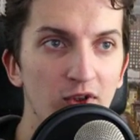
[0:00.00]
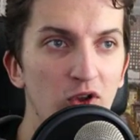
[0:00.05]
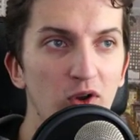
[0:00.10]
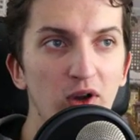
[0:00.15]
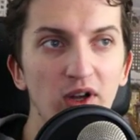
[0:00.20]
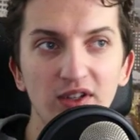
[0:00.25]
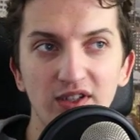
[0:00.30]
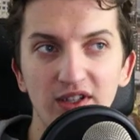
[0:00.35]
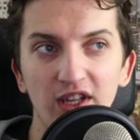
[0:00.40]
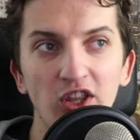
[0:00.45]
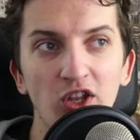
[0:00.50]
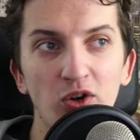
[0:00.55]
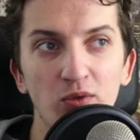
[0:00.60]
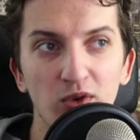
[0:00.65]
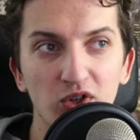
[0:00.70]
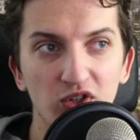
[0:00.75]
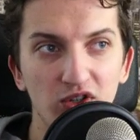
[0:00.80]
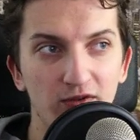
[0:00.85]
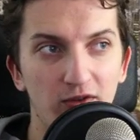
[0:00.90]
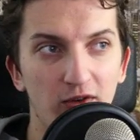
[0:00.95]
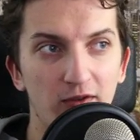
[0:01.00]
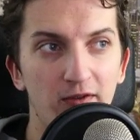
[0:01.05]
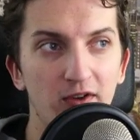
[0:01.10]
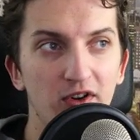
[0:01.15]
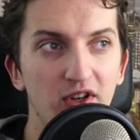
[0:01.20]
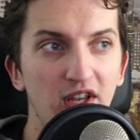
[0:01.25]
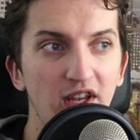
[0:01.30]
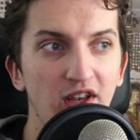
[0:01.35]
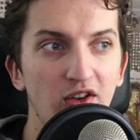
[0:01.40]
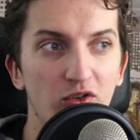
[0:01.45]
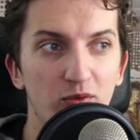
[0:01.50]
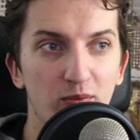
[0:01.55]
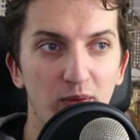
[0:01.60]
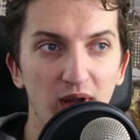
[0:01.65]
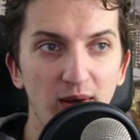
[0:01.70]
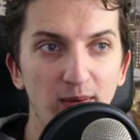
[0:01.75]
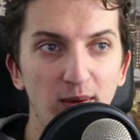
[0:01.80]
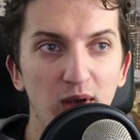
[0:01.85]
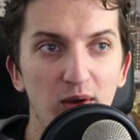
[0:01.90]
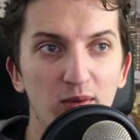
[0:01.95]
you get a standard version for 13 or
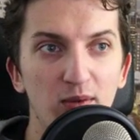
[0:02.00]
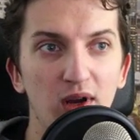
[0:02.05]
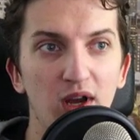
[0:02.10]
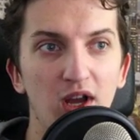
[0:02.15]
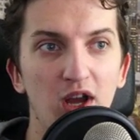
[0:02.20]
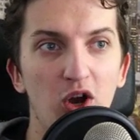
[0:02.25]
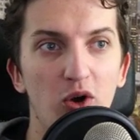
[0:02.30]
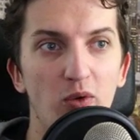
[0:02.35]
premium,